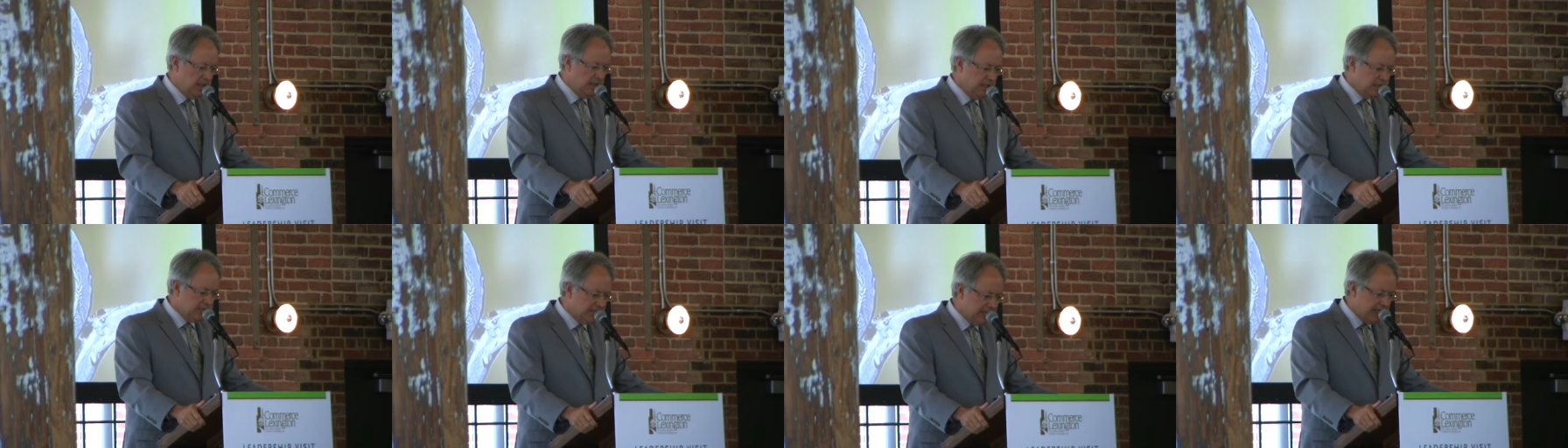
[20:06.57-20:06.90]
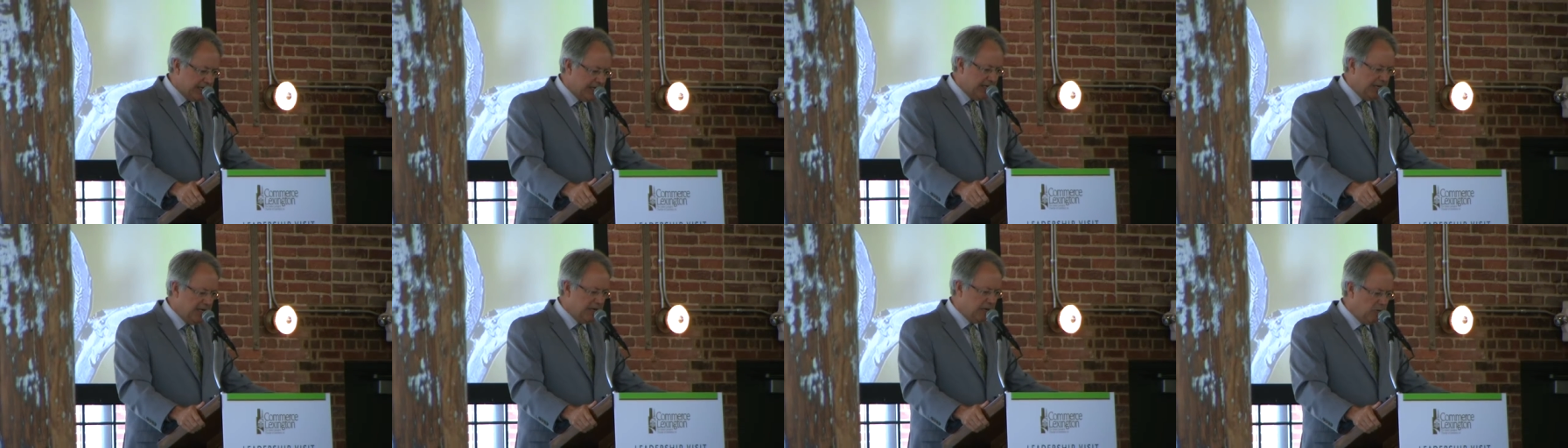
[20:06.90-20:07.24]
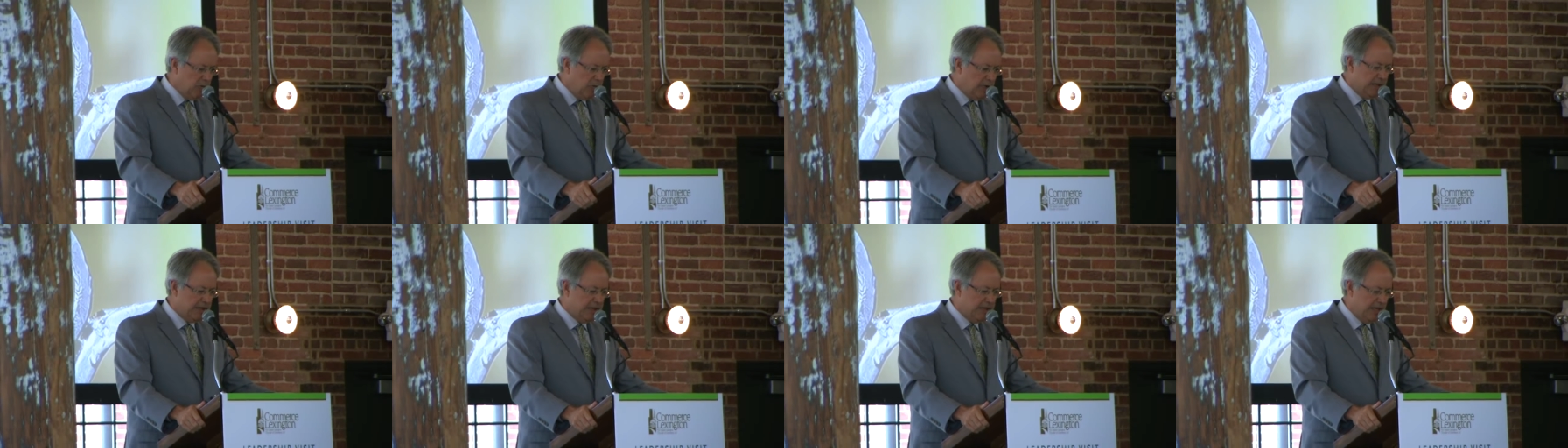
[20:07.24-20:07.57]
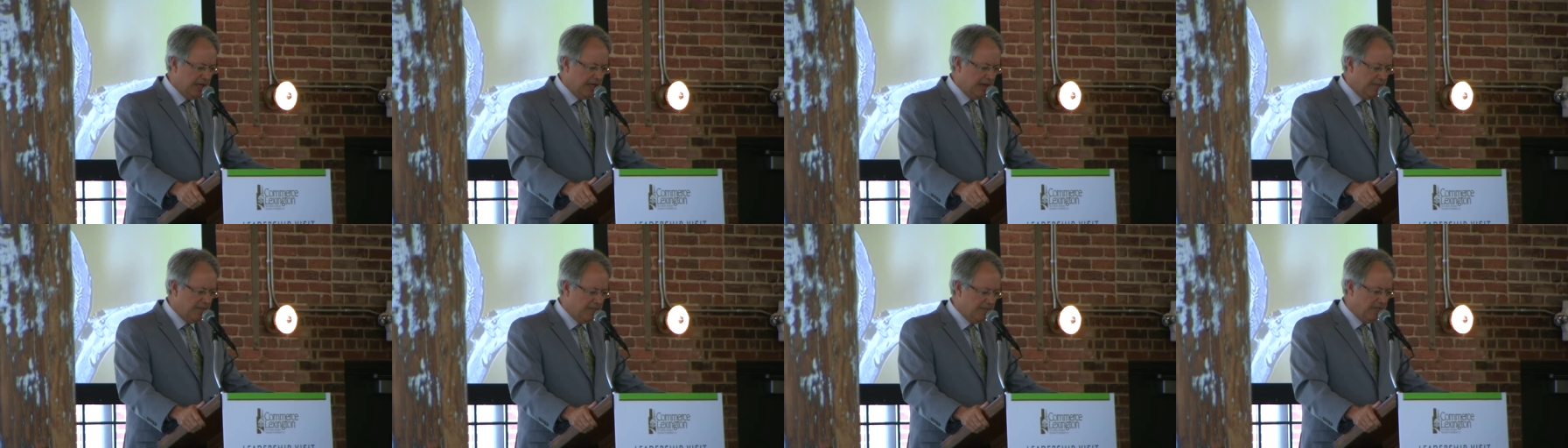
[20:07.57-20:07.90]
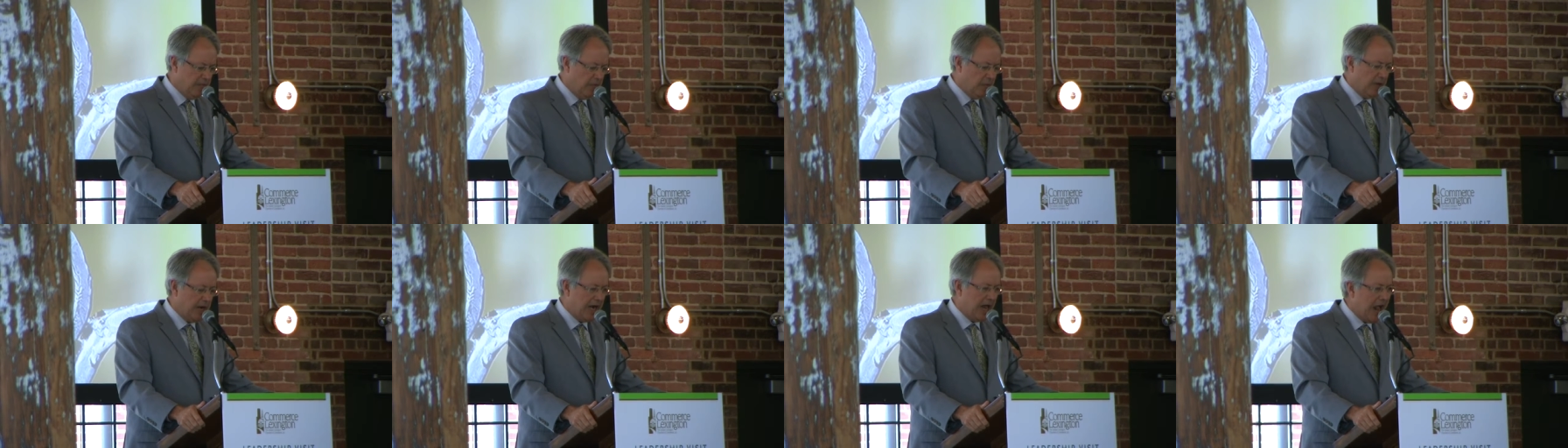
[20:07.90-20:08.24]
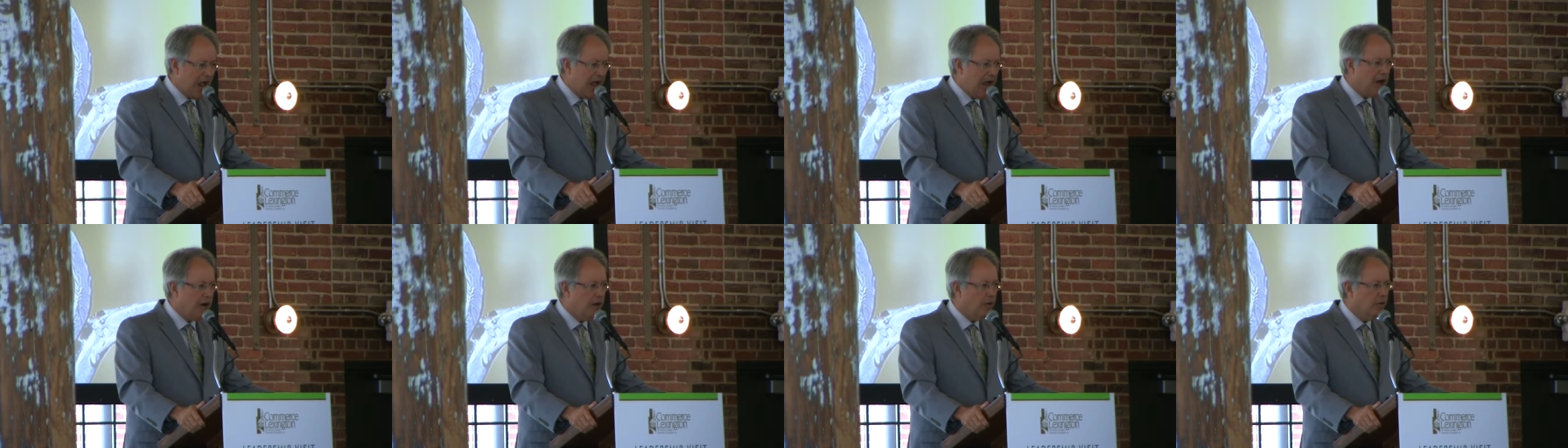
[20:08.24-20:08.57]
staying with them for an
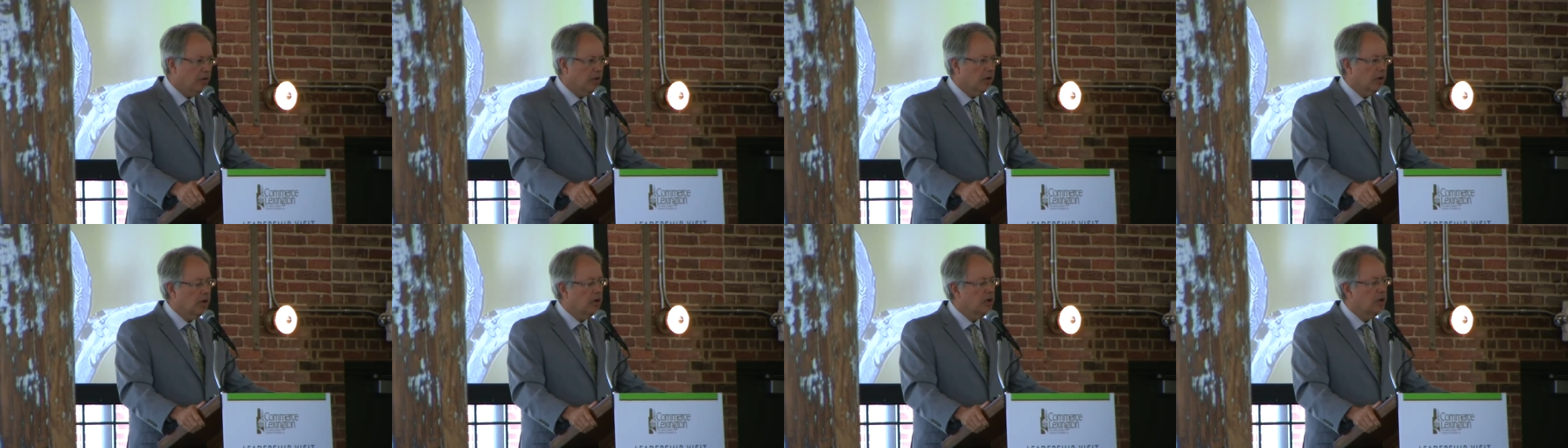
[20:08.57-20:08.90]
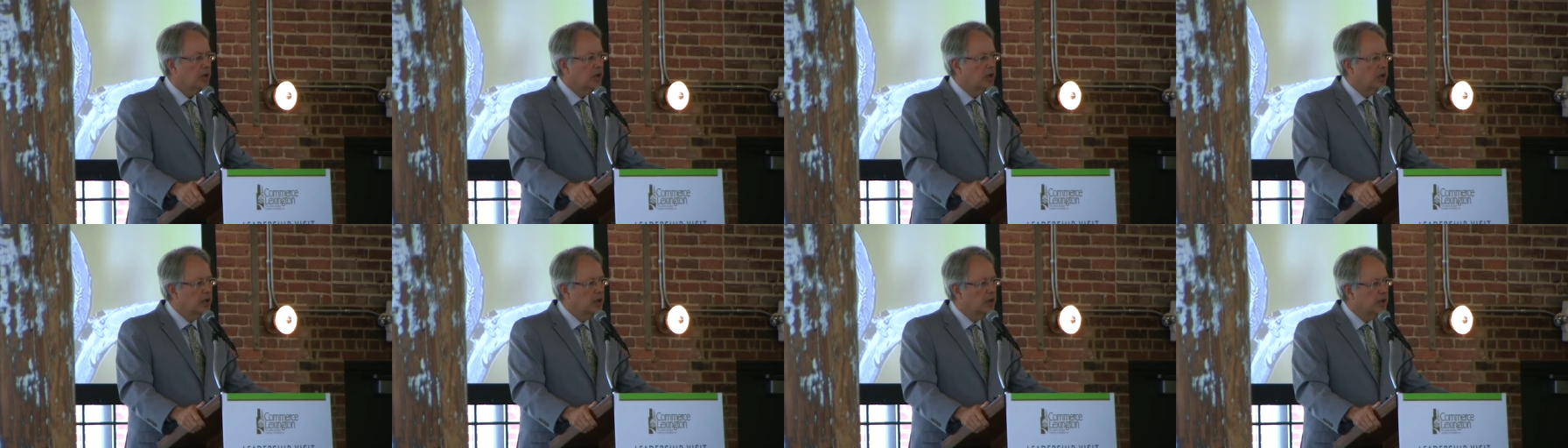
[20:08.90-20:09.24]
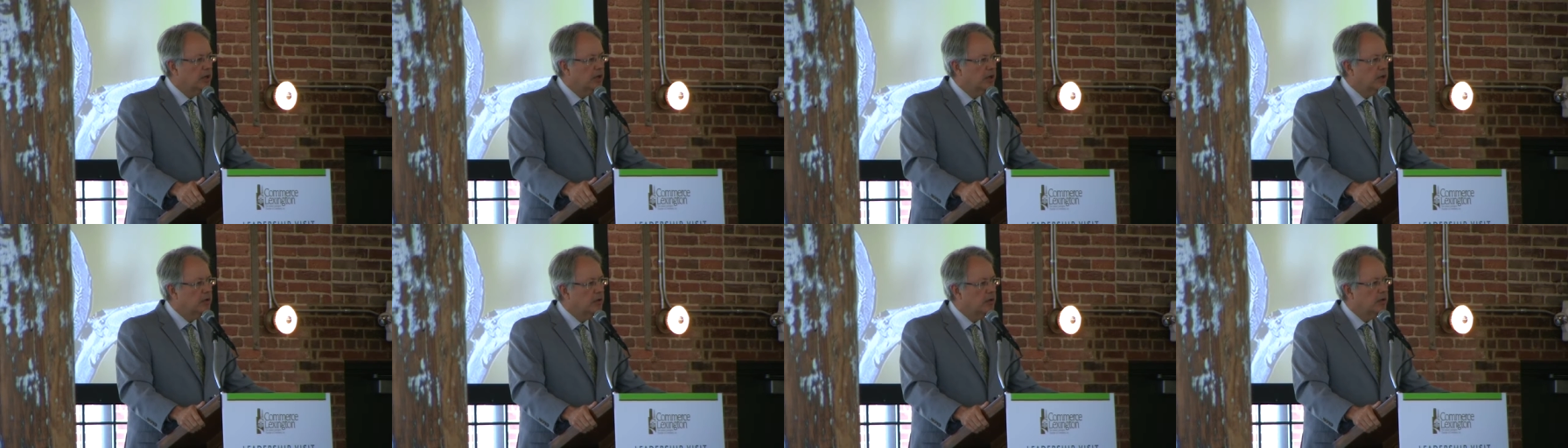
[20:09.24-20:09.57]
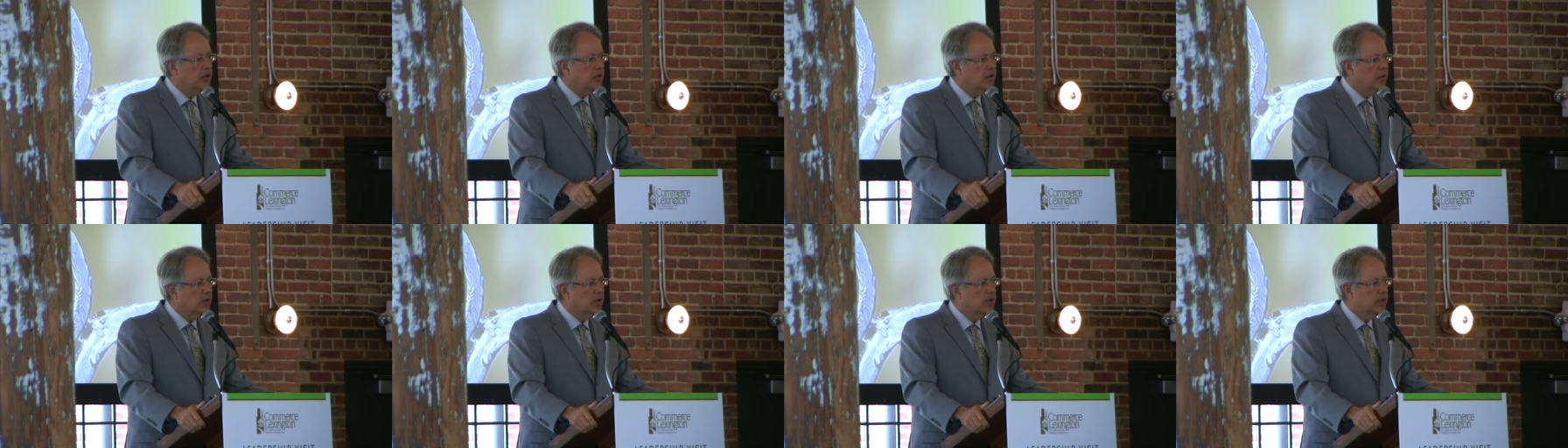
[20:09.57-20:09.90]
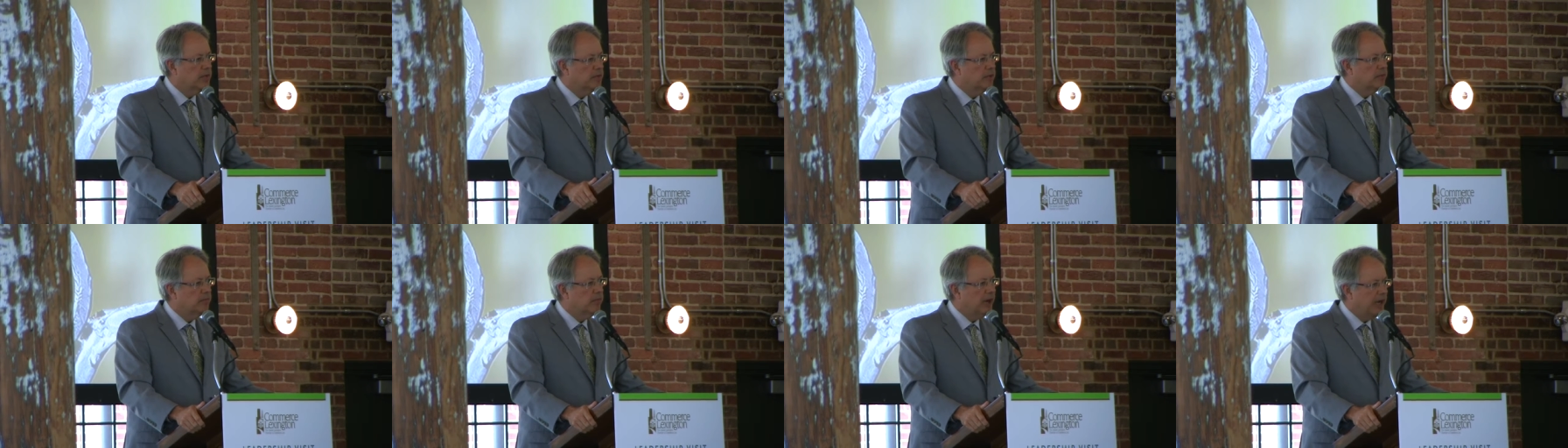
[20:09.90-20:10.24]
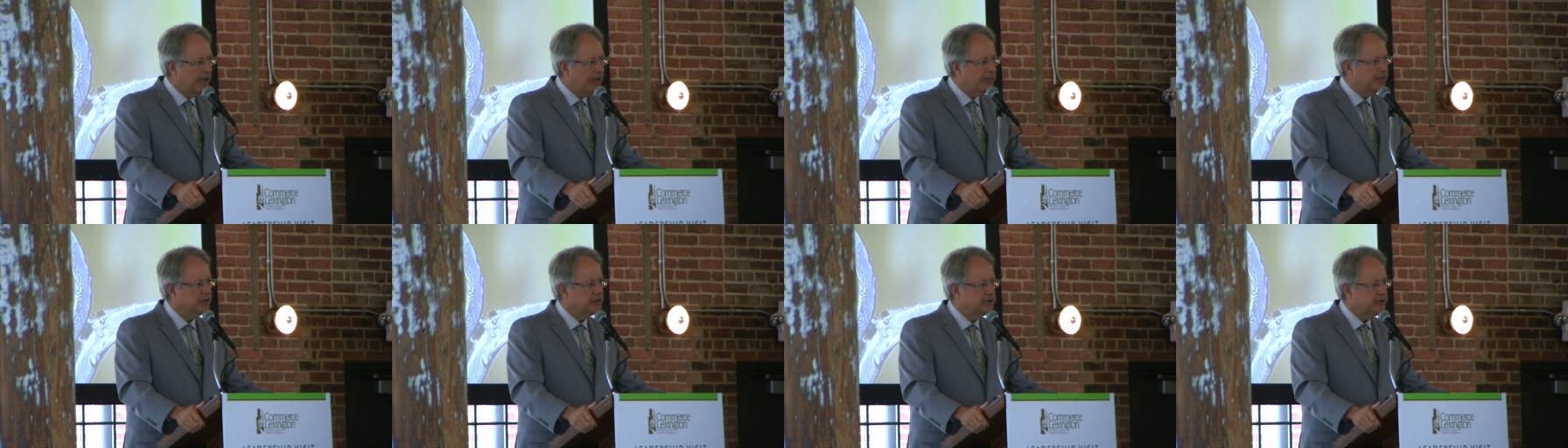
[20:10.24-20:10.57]
hour during
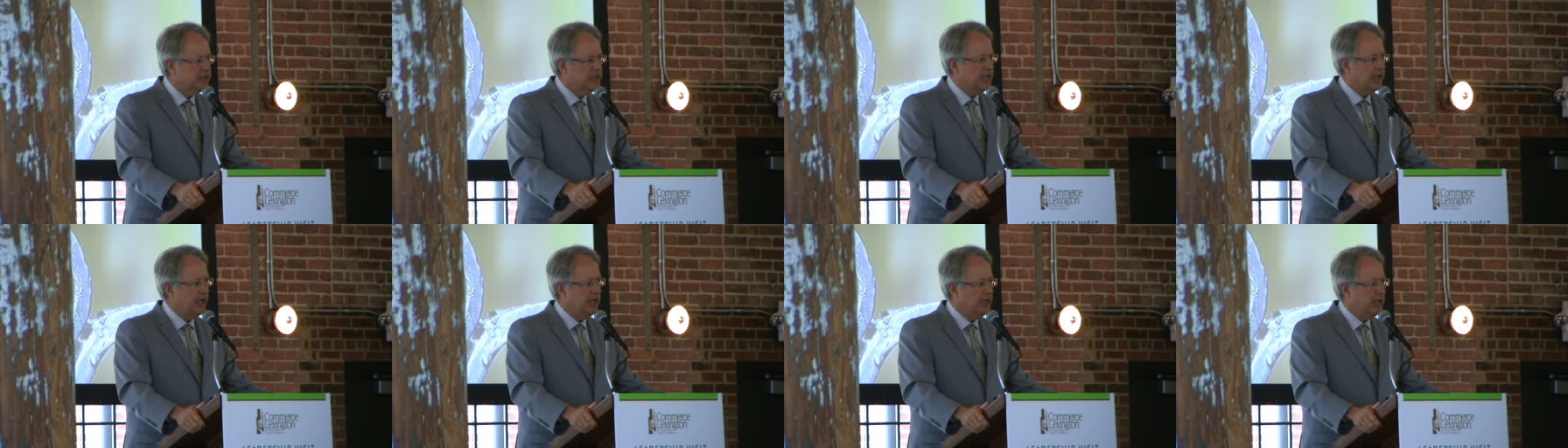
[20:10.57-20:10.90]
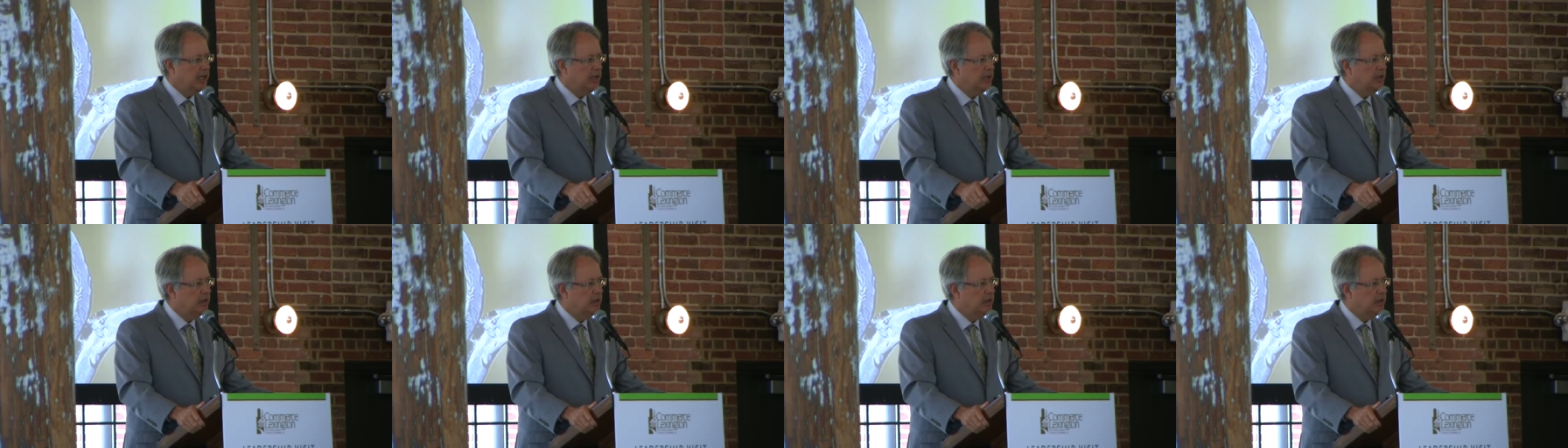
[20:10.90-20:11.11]
Bible study